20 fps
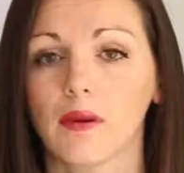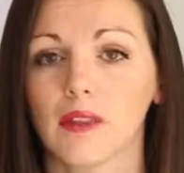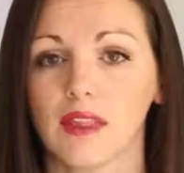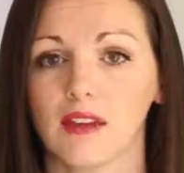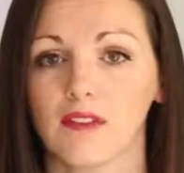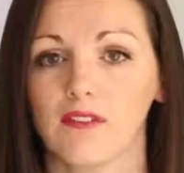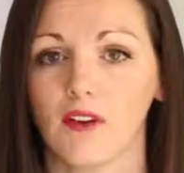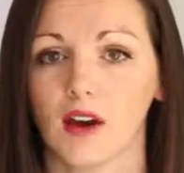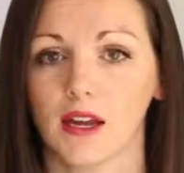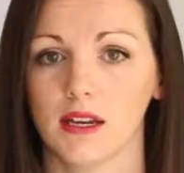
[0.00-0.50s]
are they
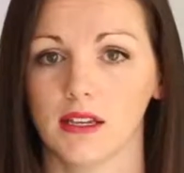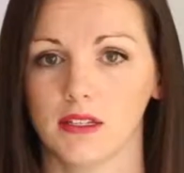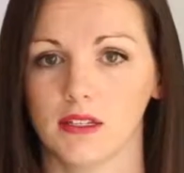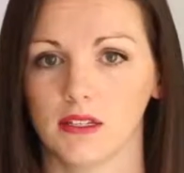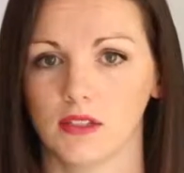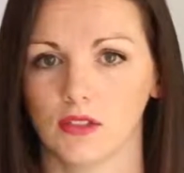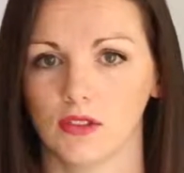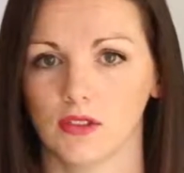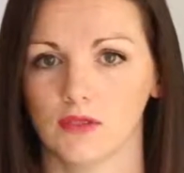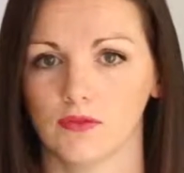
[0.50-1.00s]

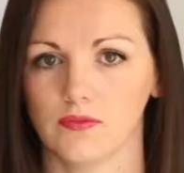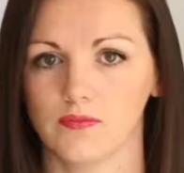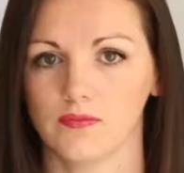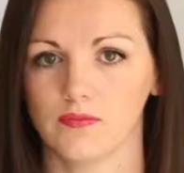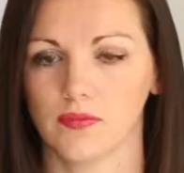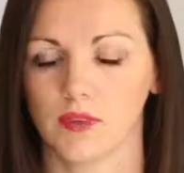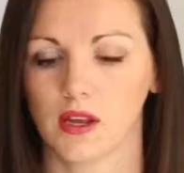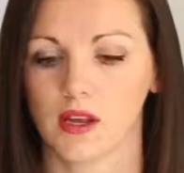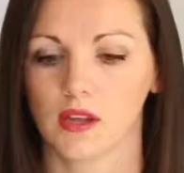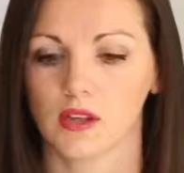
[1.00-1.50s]
finding you?
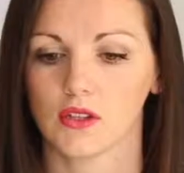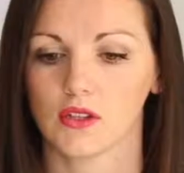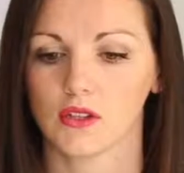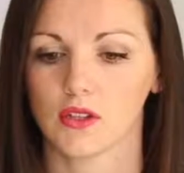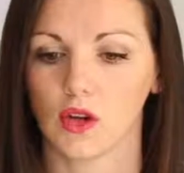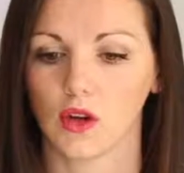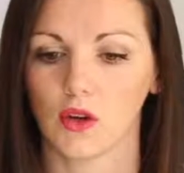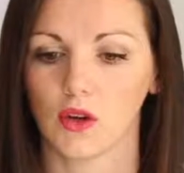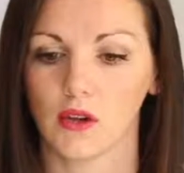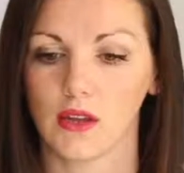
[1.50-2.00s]

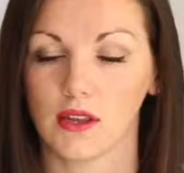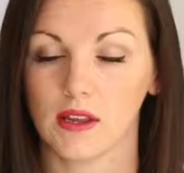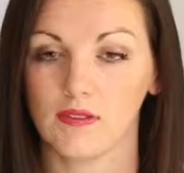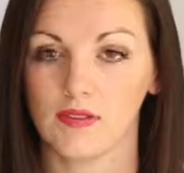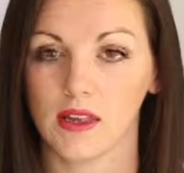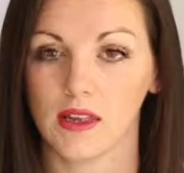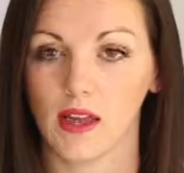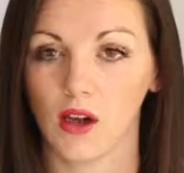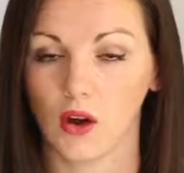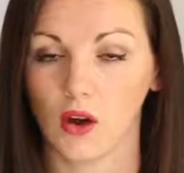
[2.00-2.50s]
So if
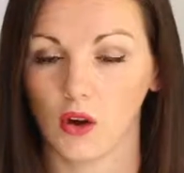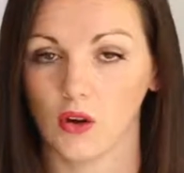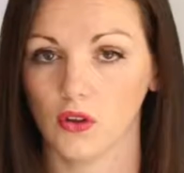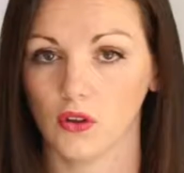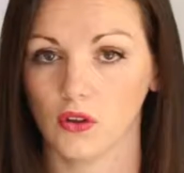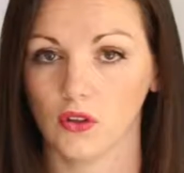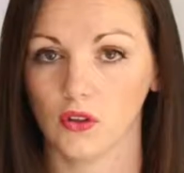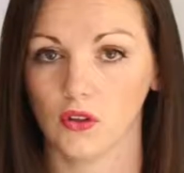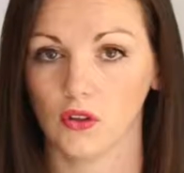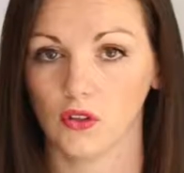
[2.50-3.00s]
they're
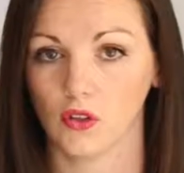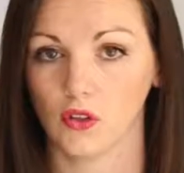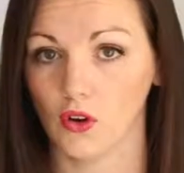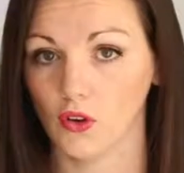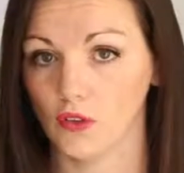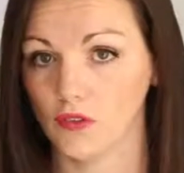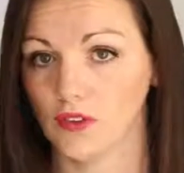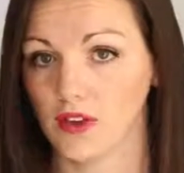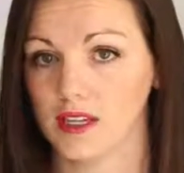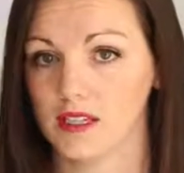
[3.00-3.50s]
on
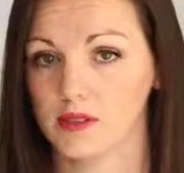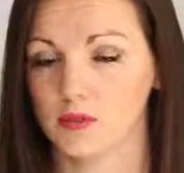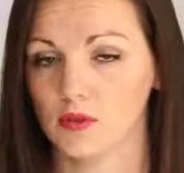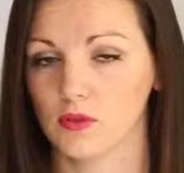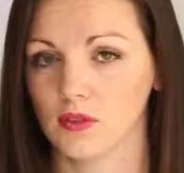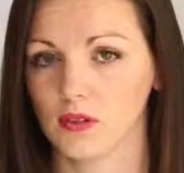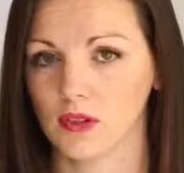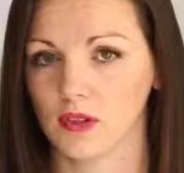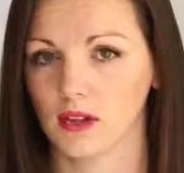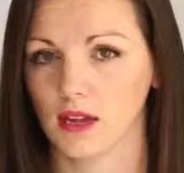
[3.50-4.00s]
your
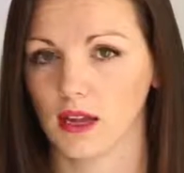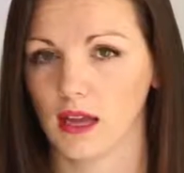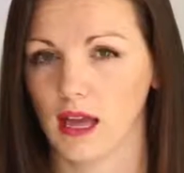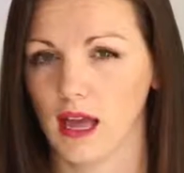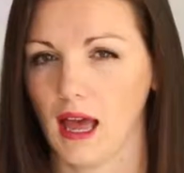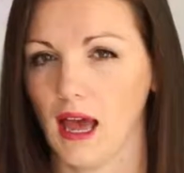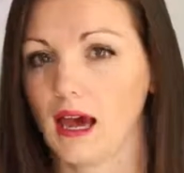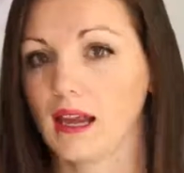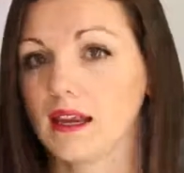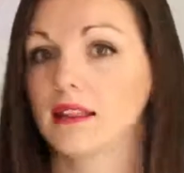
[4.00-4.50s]
Facebook,
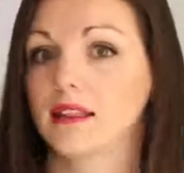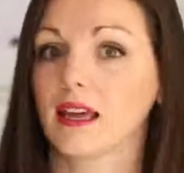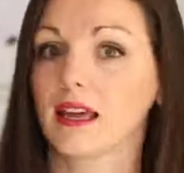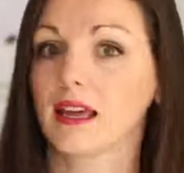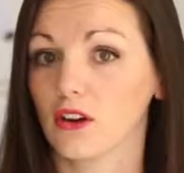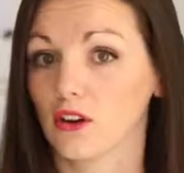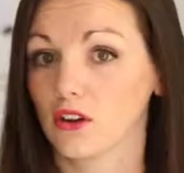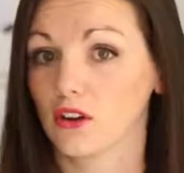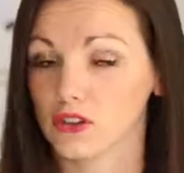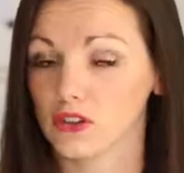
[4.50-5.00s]
how did they
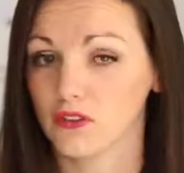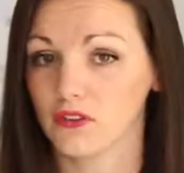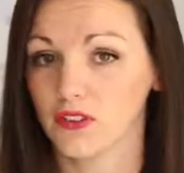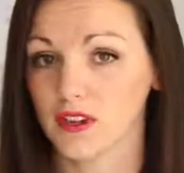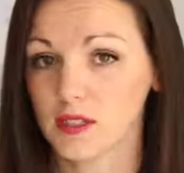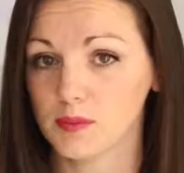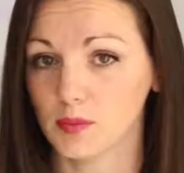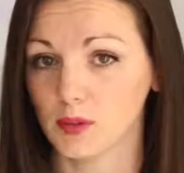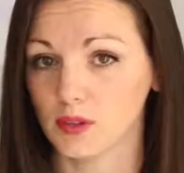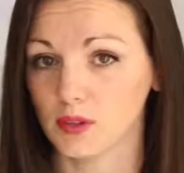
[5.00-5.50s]
get onto your
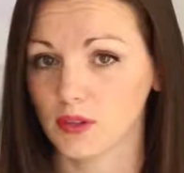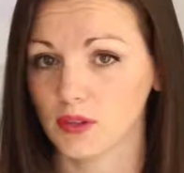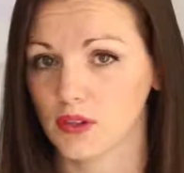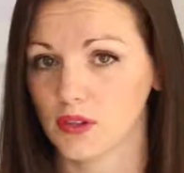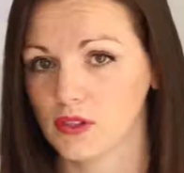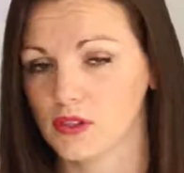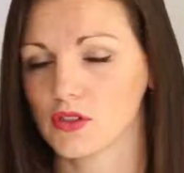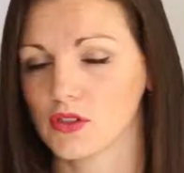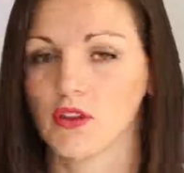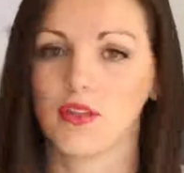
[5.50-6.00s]
Facebook?
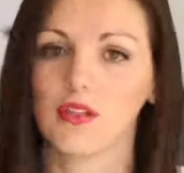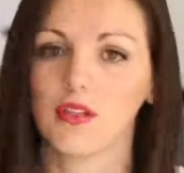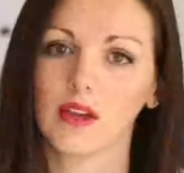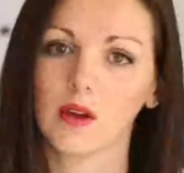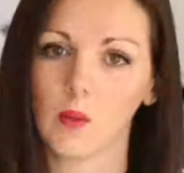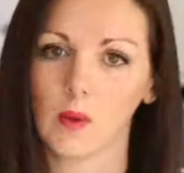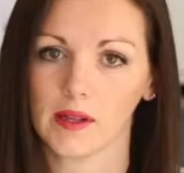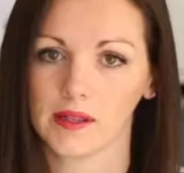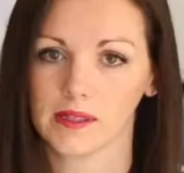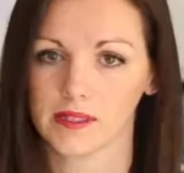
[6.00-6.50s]
So
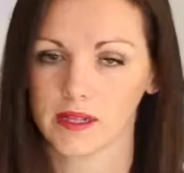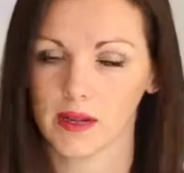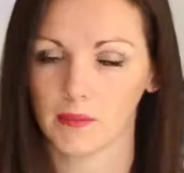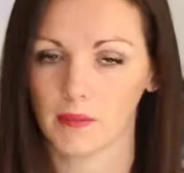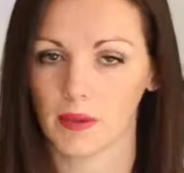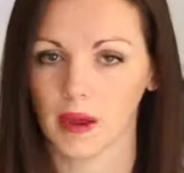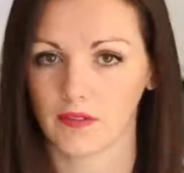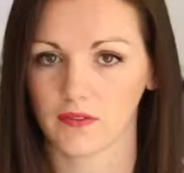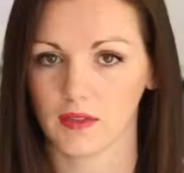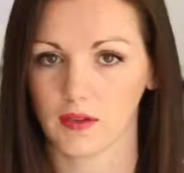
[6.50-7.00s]
think one step
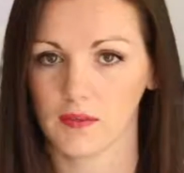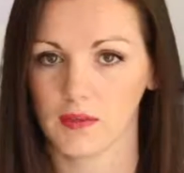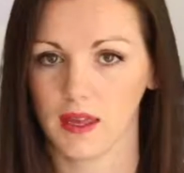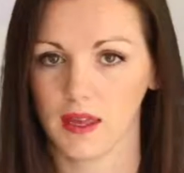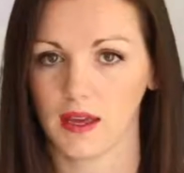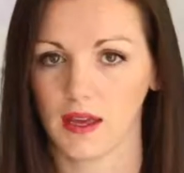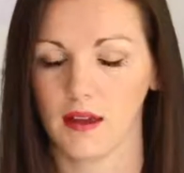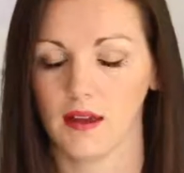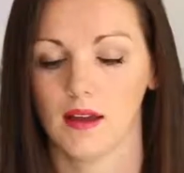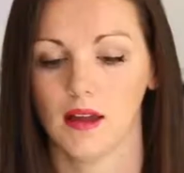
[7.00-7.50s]
back from
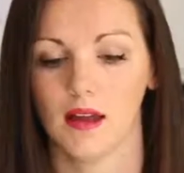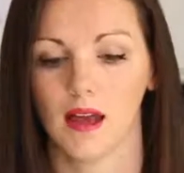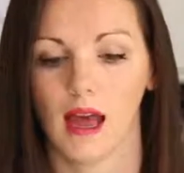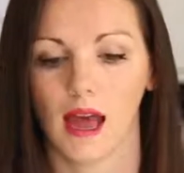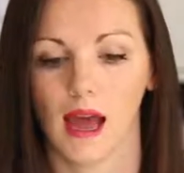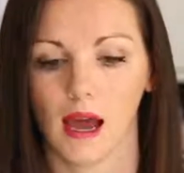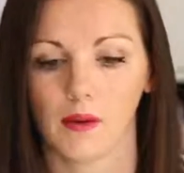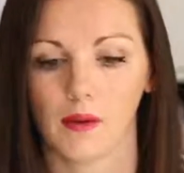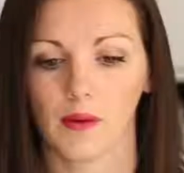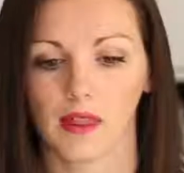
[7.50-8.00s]
there.
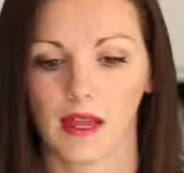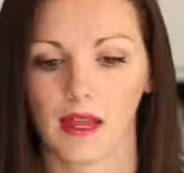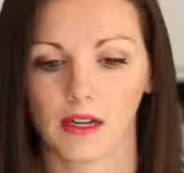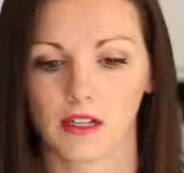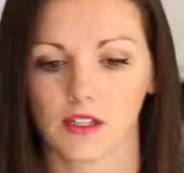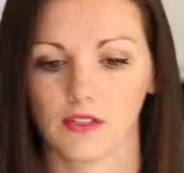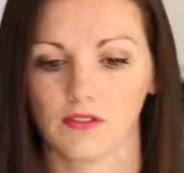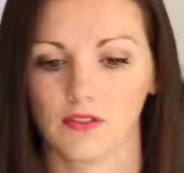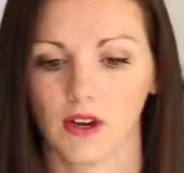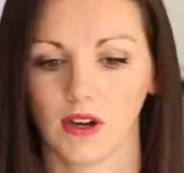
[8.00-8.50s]
How are they
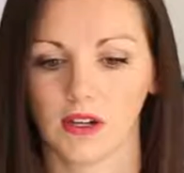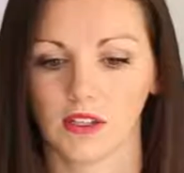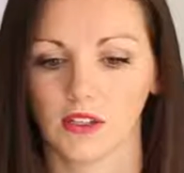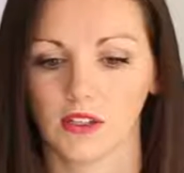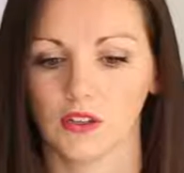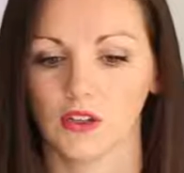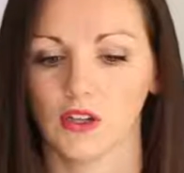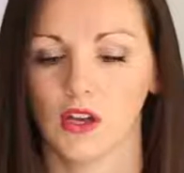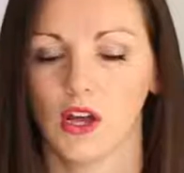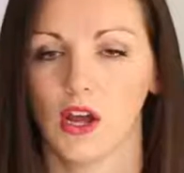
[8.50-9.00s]
actually finding
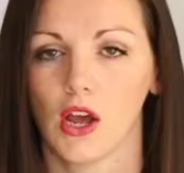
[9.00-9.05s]
you?